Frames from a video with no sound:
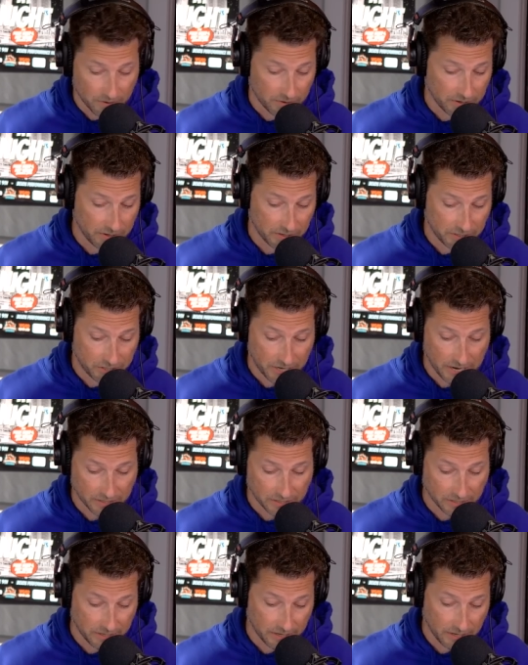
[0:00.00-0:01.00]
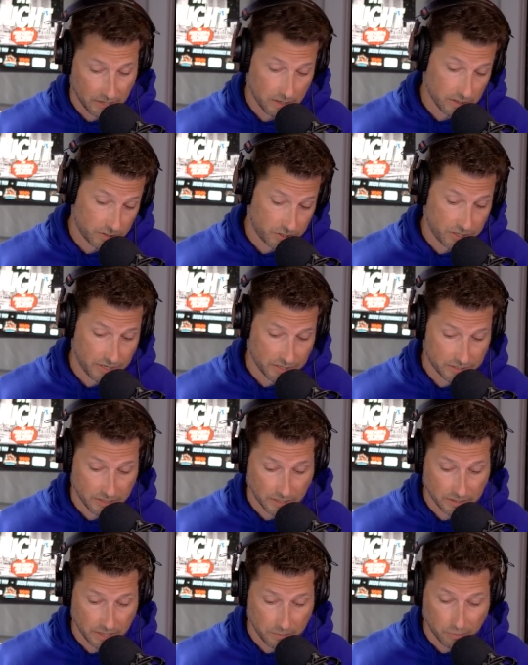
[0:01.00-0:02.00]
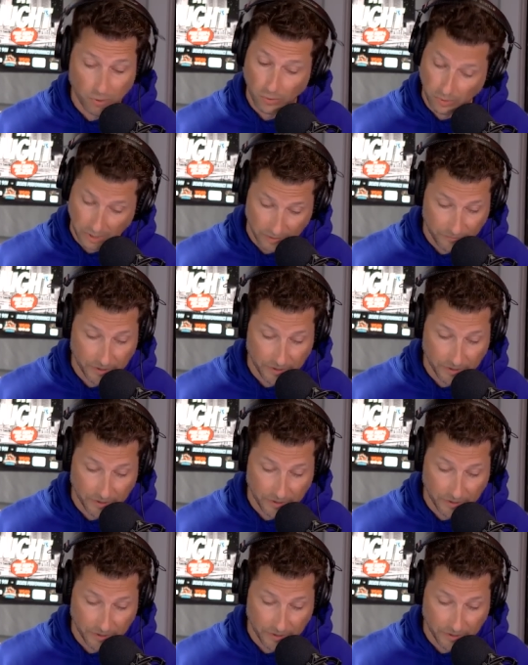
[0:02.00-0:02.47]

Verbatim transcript: good chance of getting because she is such a prolific